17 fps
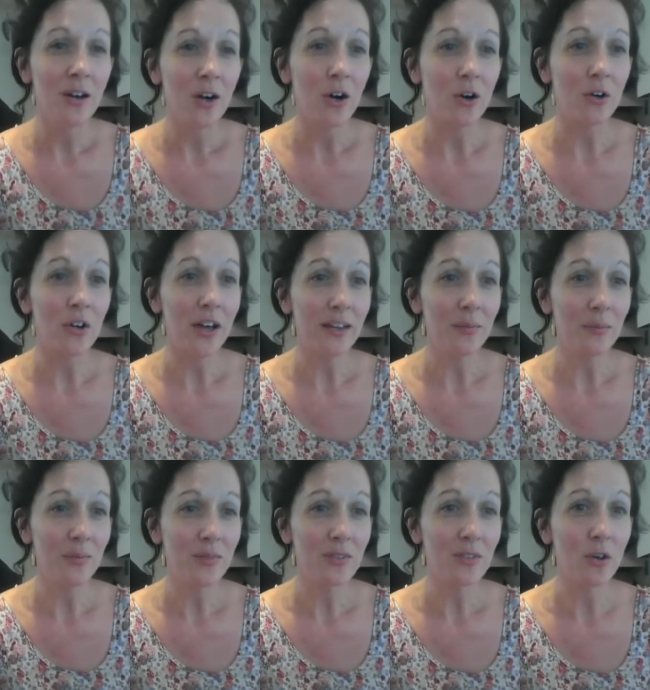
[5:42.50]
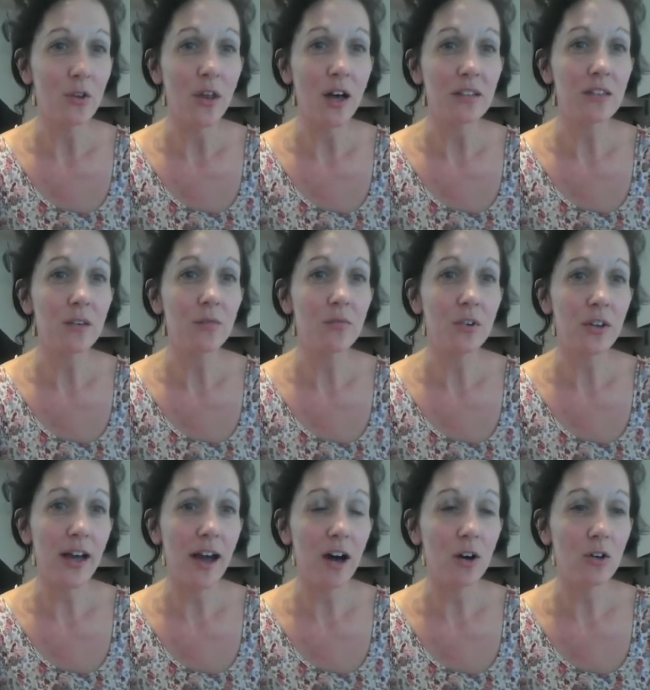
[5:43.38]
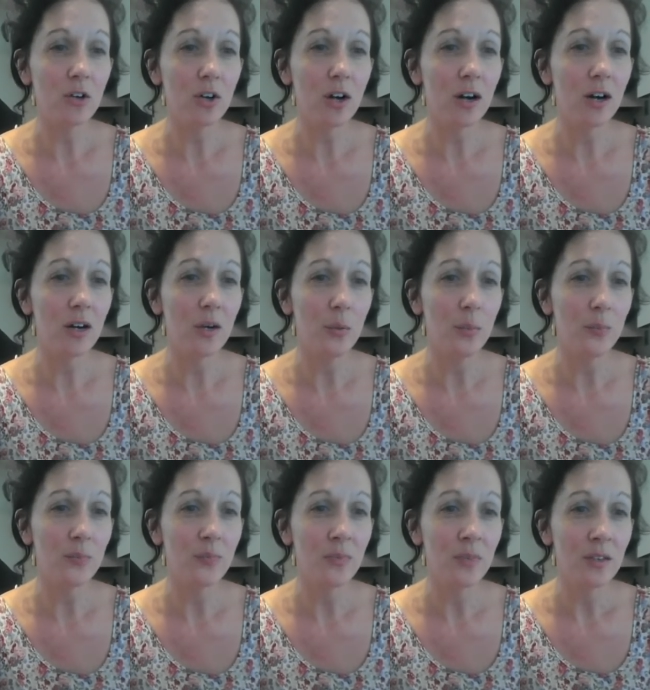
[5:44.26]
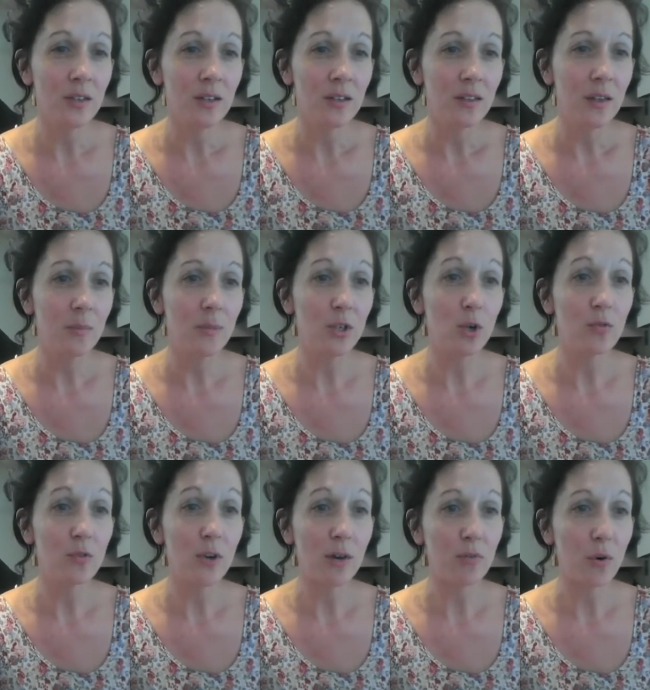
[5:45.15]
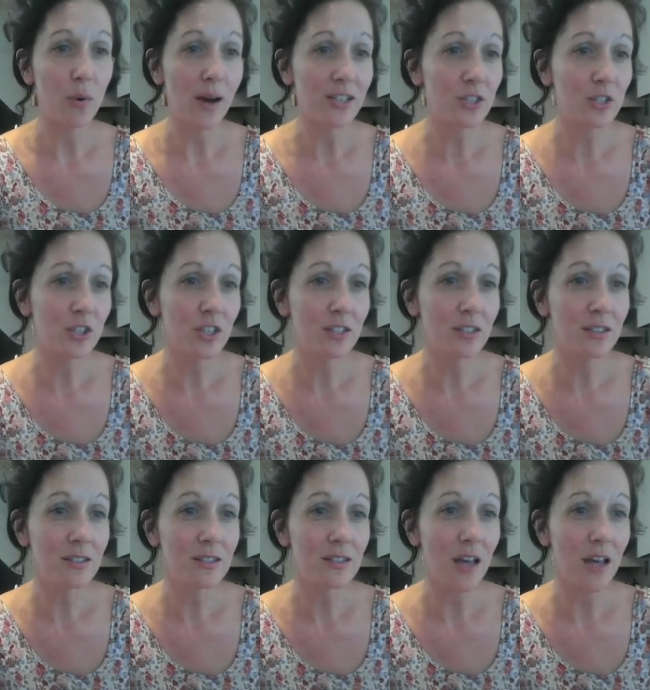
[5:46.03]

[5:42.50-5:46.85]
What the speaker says: Okay, so that's it for now. Let me know if you have questions.